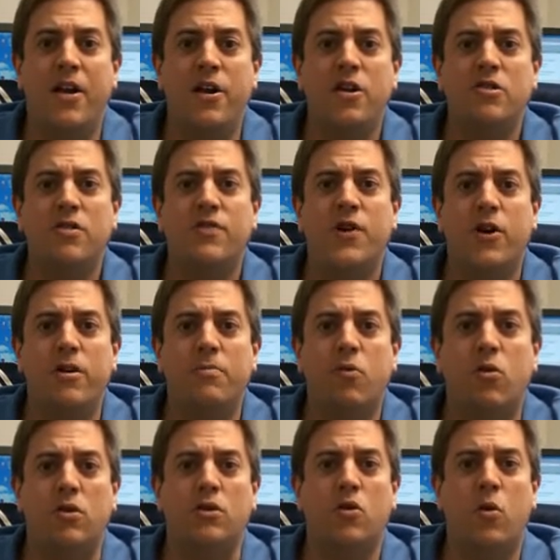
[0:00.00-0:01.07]
Now here's a very
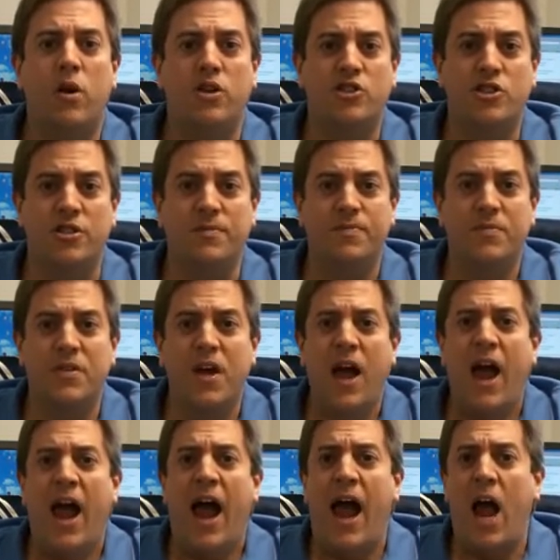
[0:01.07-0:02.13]
important question.
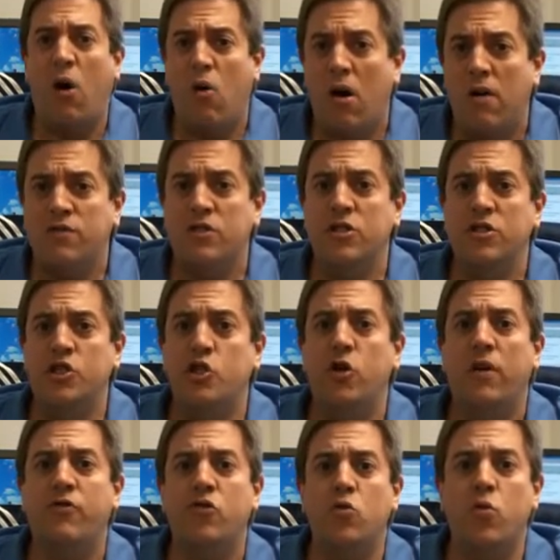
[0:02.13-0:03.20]
How often do
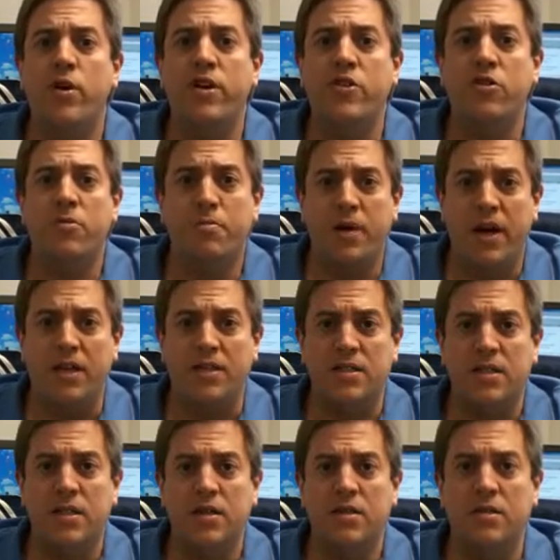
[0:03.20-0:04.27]
you have to win your
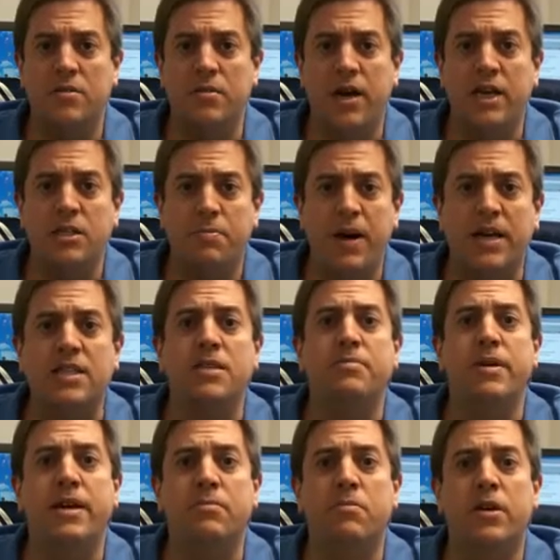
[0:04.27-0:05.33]
bets to expect
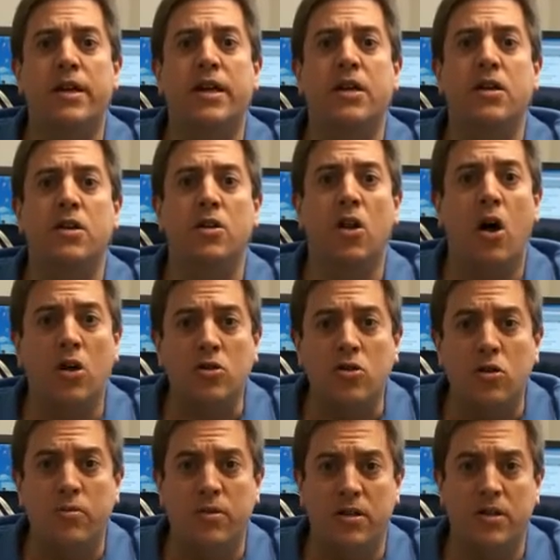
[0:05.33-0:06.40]
to make money long
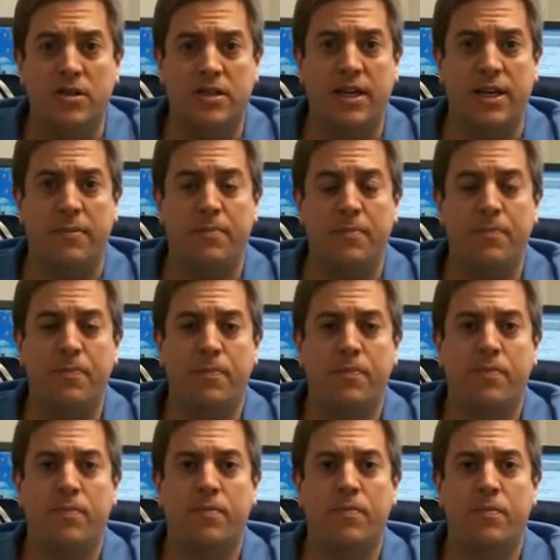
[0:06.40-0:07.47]
term in this game?
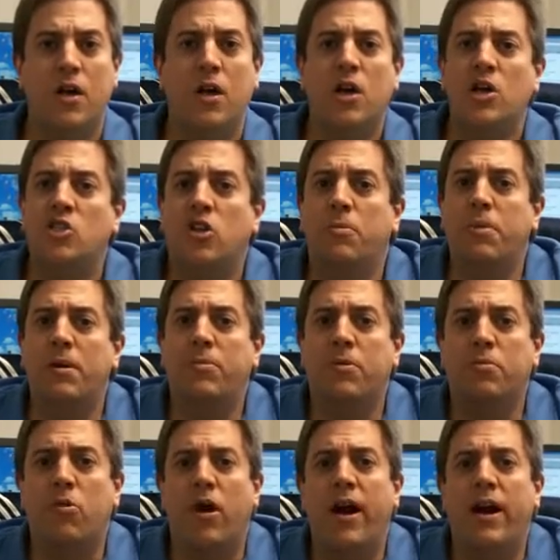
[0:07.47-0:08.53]
Some
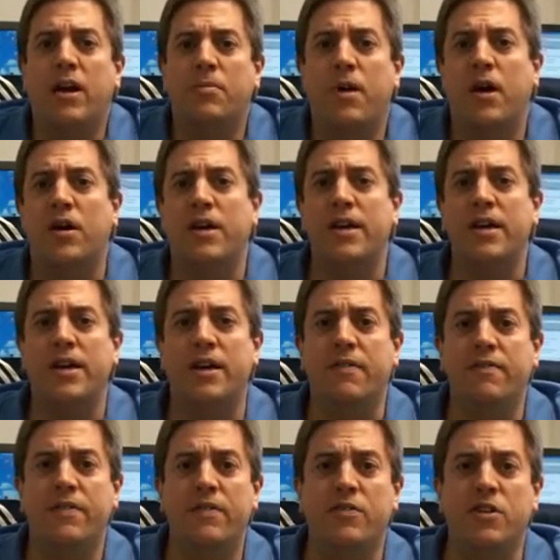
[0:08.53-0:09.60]
people brag about
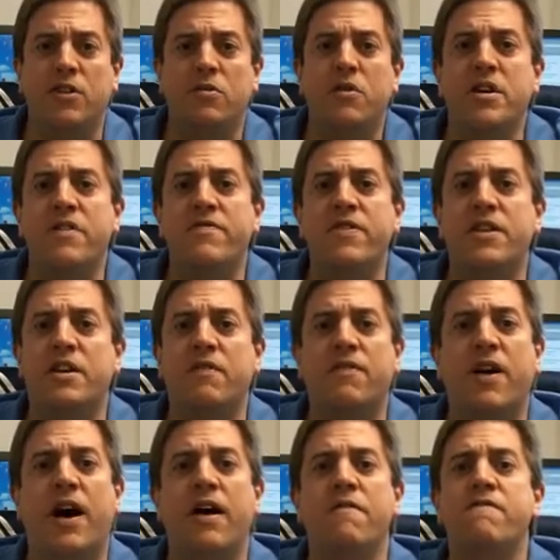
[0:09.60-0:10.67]
hitting 53,
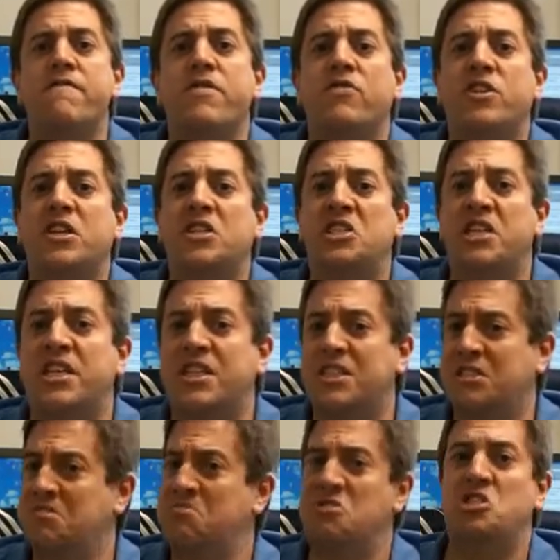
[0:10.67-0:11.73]
55,
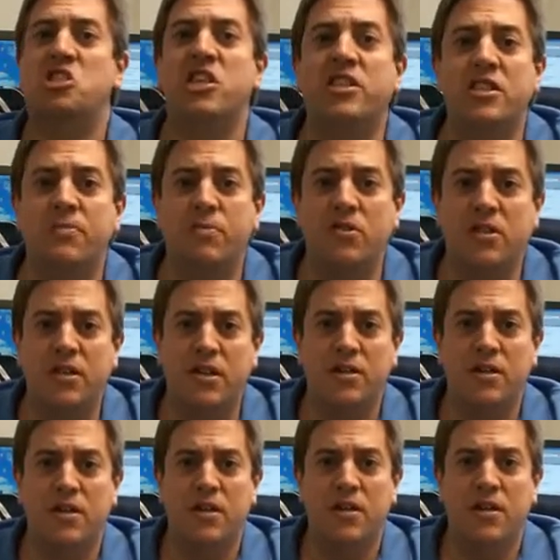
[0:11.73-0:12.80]
56,
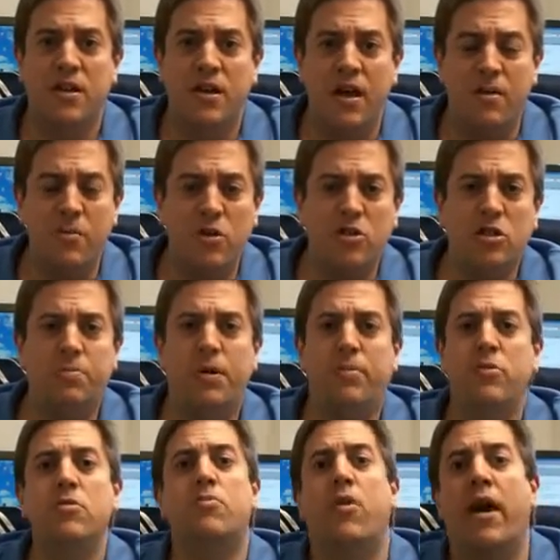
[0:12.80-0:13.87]
60%. And most of the
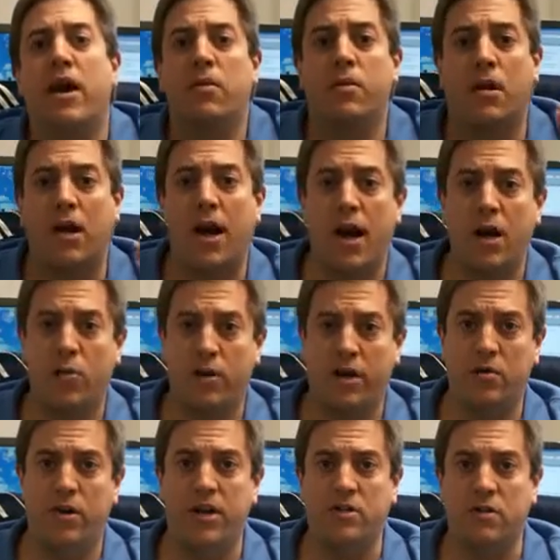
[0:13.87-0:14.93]
people who brag about high
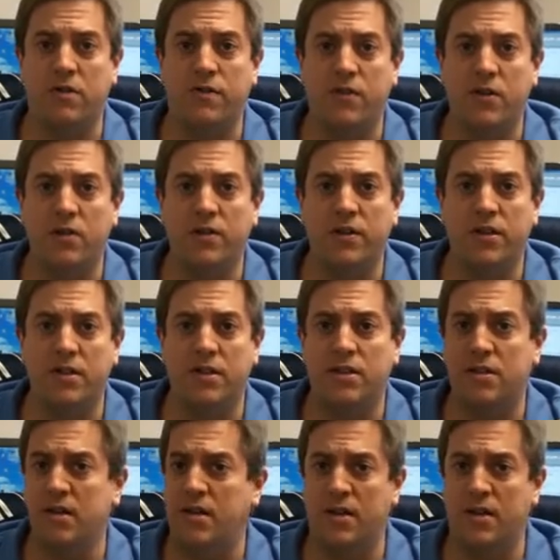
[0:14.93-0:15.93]
winning rates are full of it.